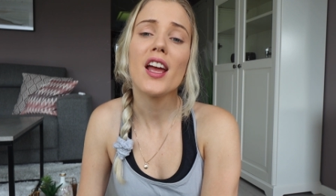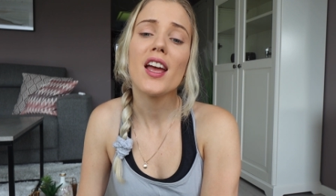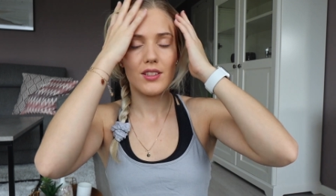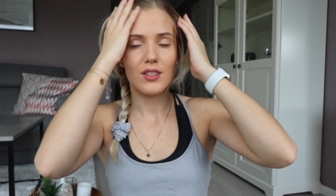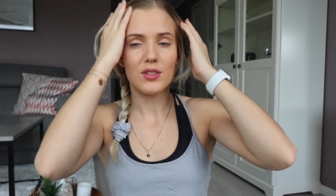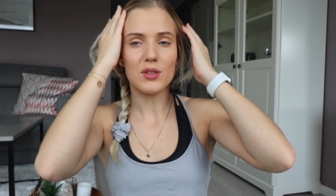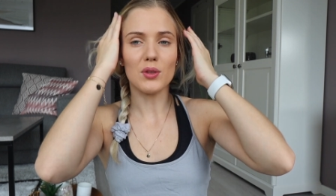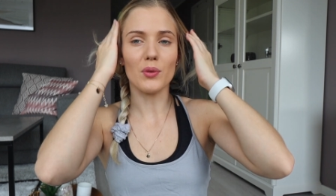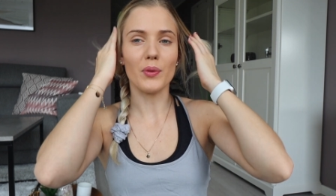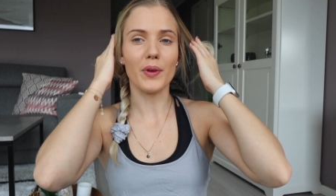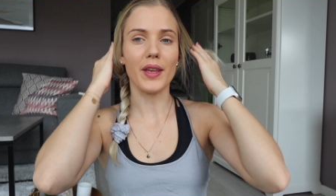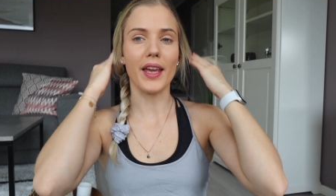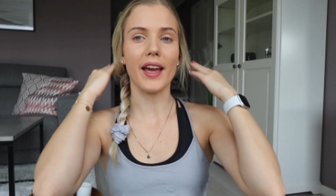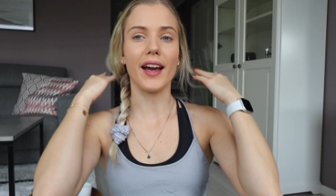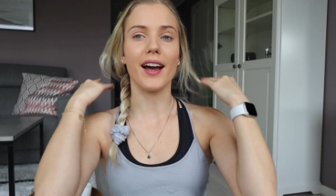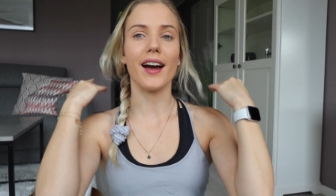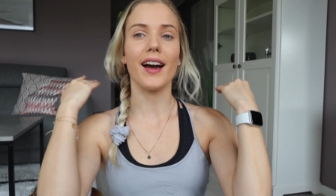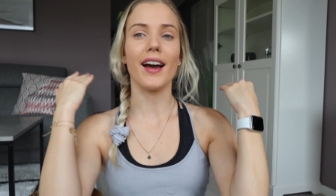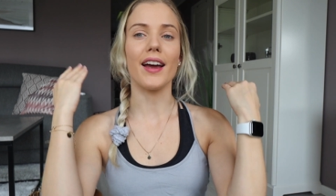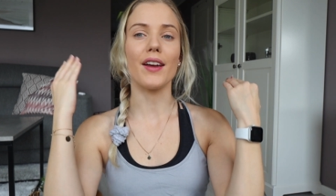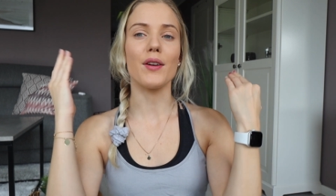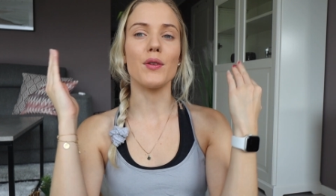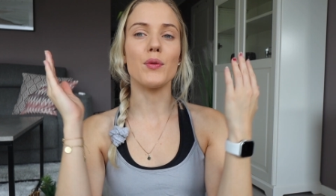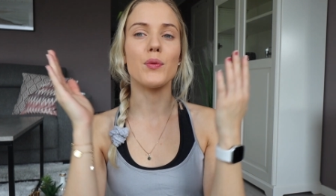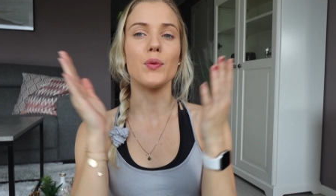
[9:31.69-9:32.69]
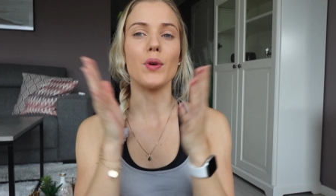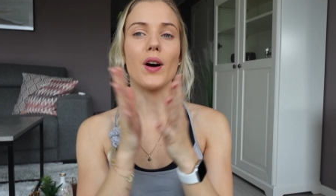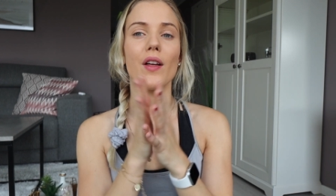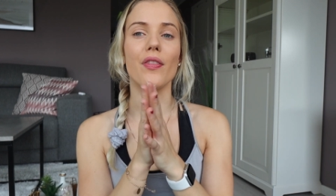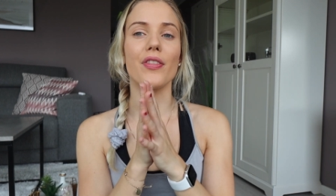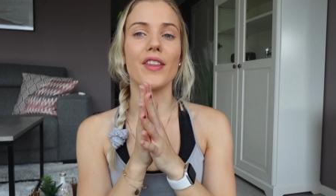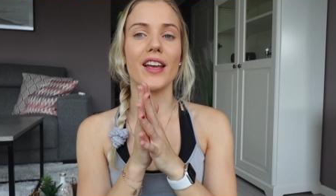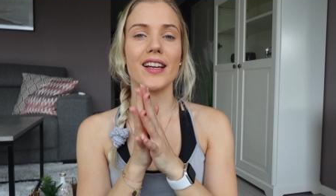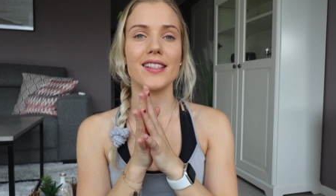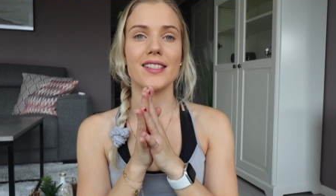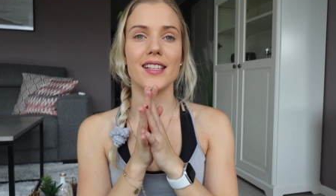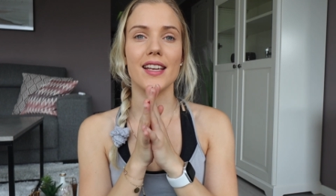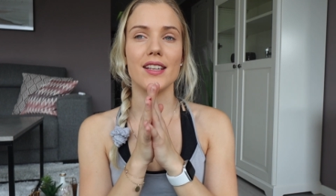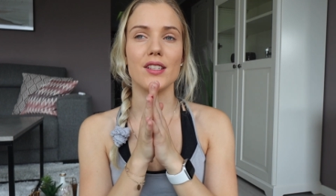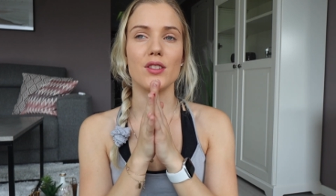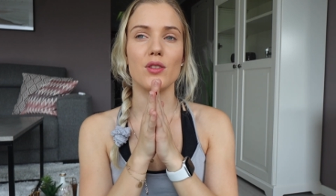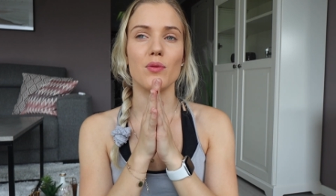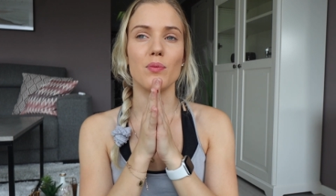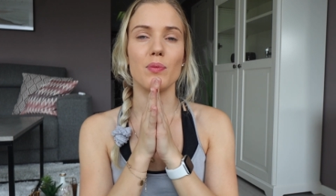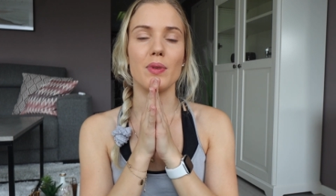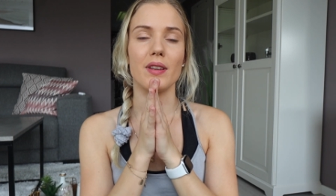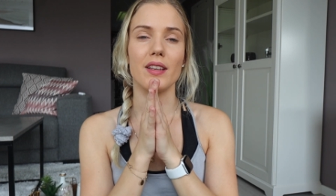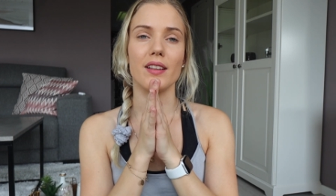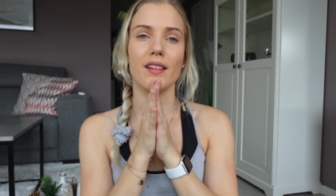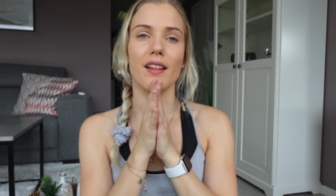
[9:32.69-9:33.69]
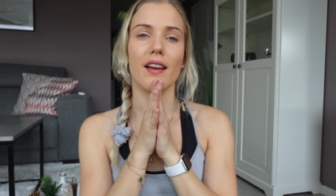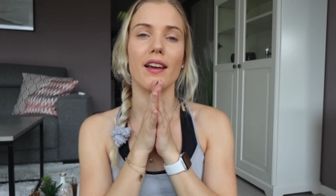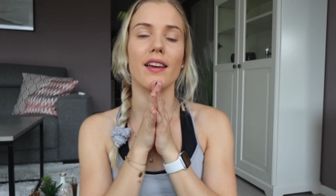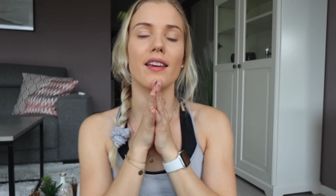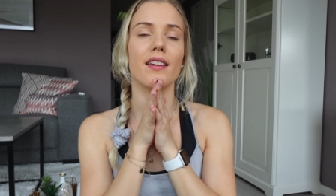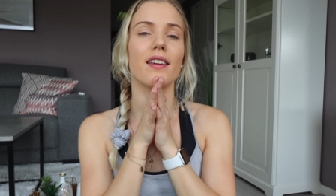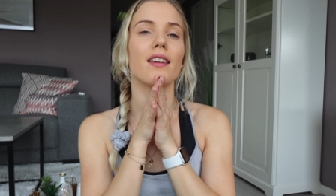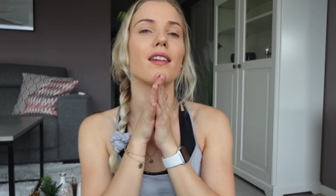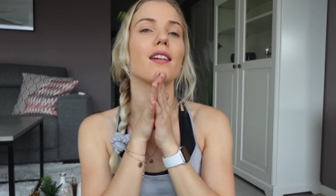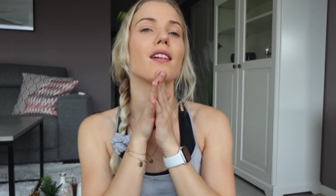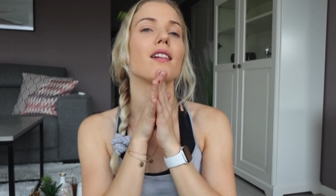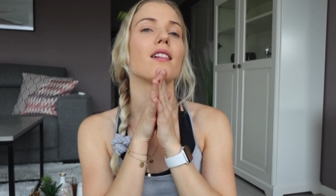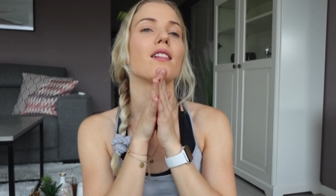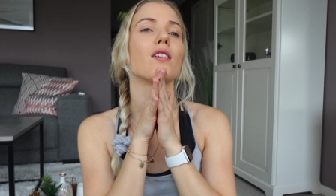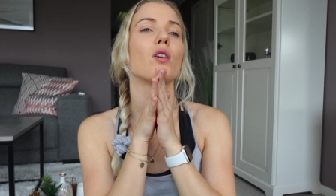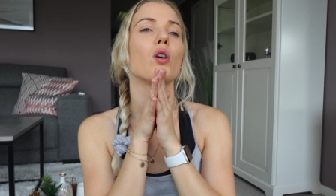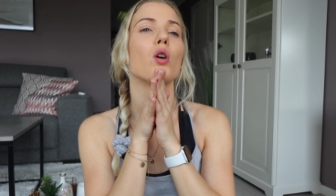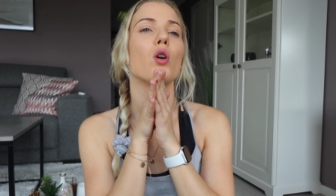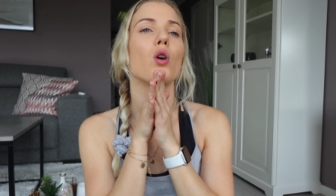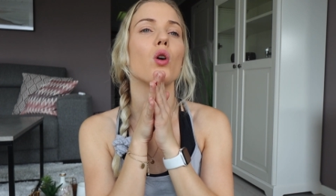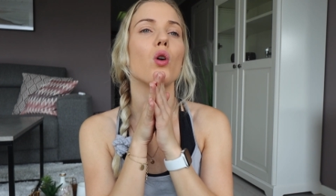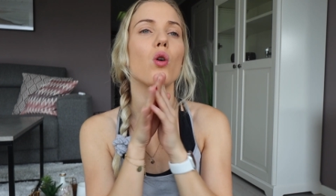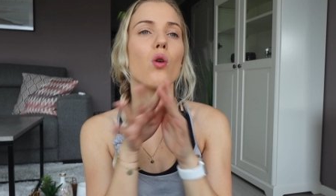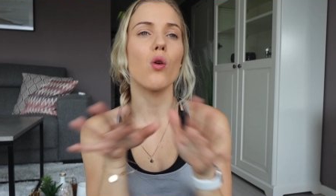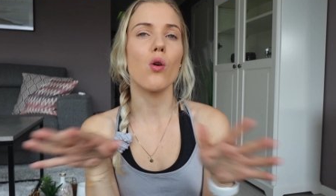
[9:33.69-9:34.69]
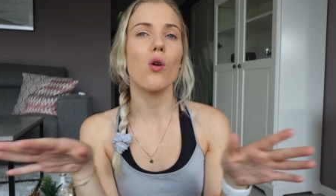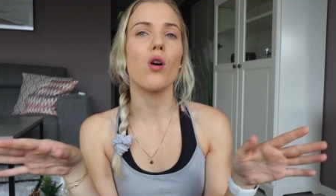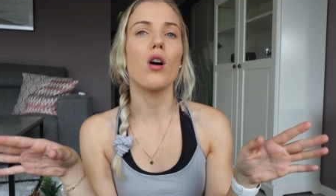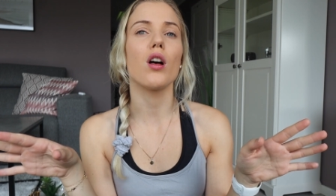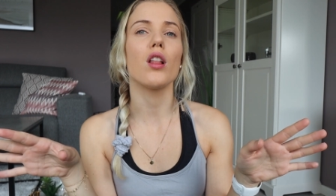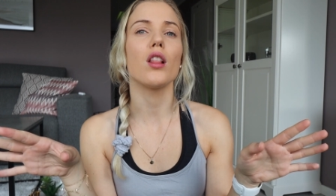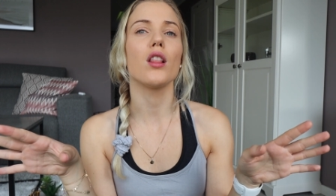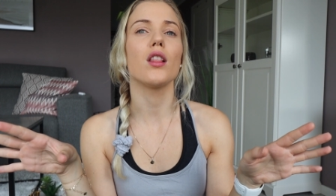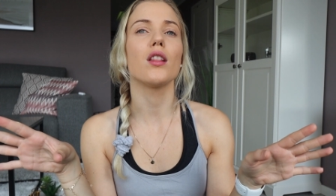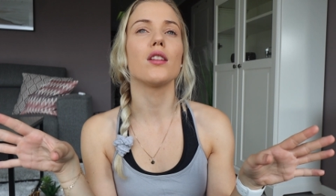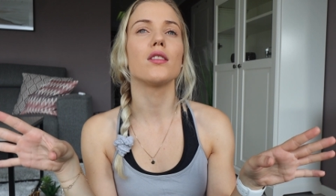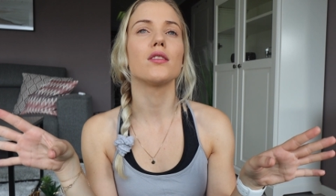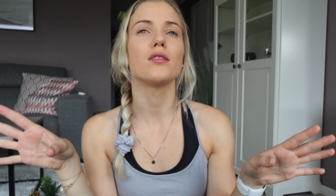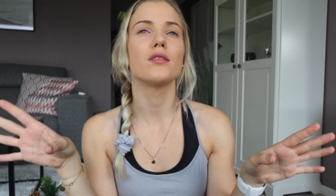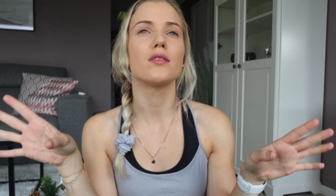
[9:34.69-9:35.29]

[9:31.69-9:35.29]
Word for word: So yeah, I want that day to be like all